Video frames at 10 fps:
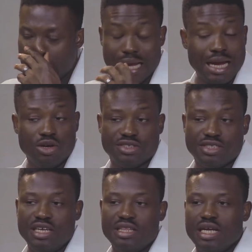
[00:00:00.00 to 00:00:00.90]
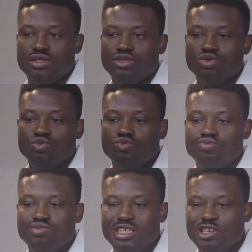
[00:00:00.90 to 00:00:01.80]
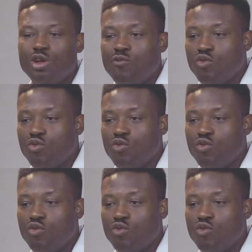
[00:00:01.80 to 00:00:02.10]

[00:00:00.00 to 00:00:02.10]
like I was saying, that the love